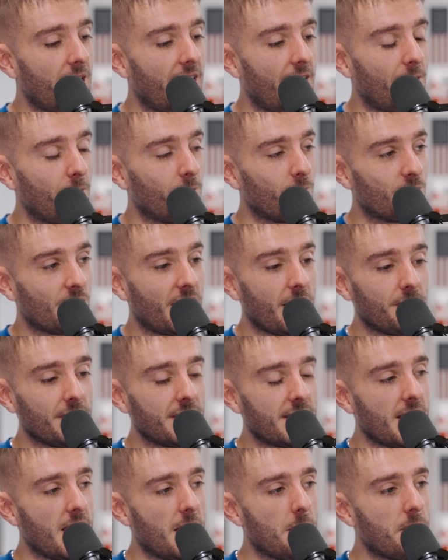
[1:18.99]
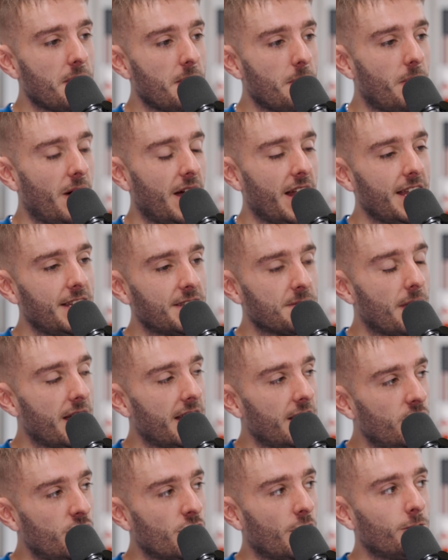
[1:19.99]
and that was given to him by his
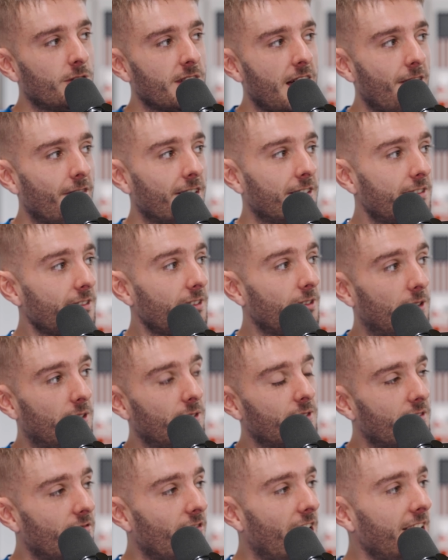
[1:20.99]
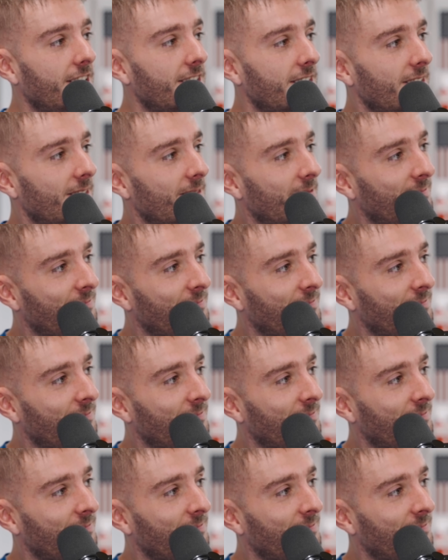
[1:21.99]
mate Joe Tarrant, who used to race,